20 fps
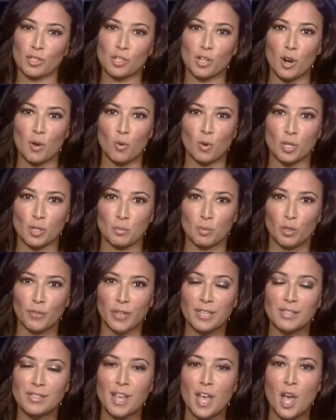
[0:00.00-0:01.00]
Star Wars
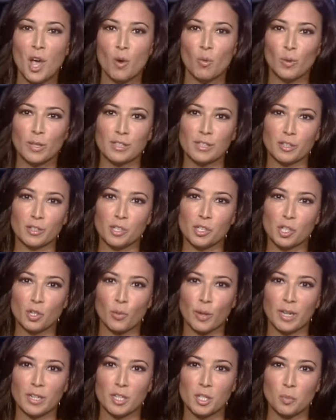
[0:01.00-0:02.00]
movies. Rinzler
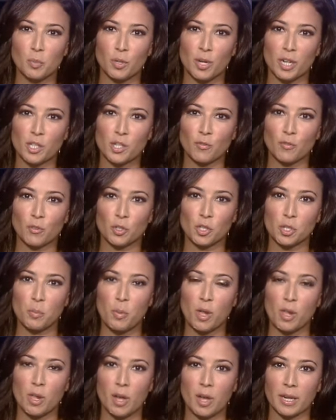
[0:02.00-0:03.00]
screened his production for a
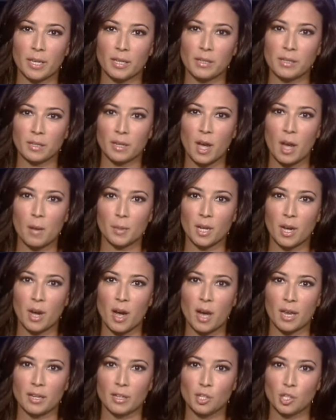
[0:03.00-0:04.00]
small audience at
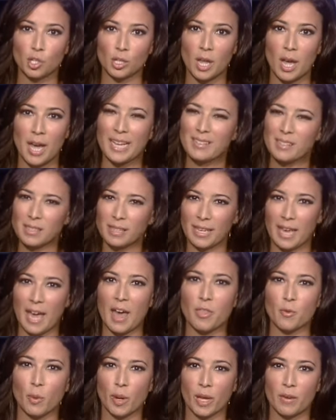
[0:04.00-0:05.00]
Comic-Con in July. It's a
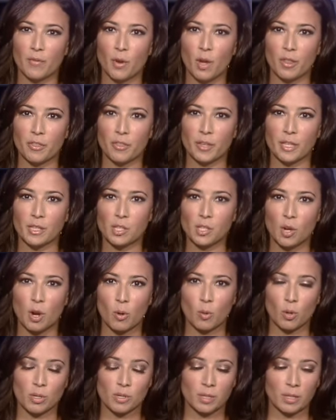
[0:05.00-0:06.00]
gathering of all things
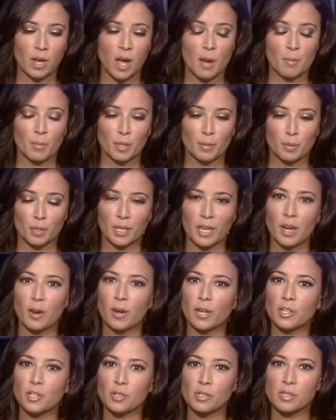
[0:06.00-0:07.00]
Star Wars and comic book
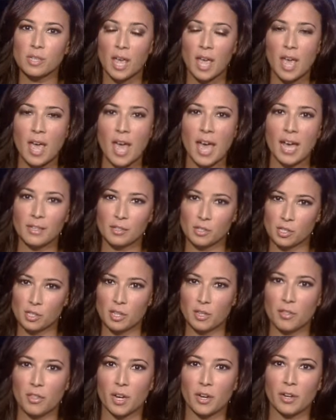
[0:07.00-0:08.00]
characters. And
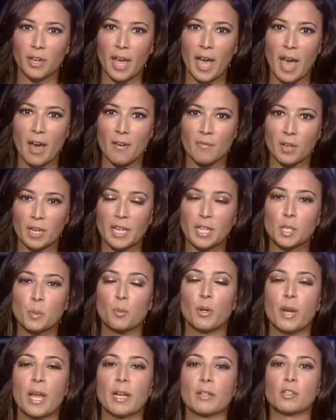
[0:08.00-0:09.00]
so there you have it. It's
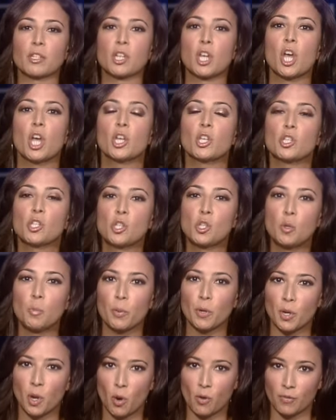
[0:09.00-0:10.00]
pronounced
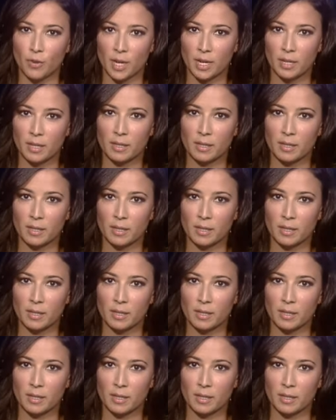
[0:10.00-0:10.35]
supernova.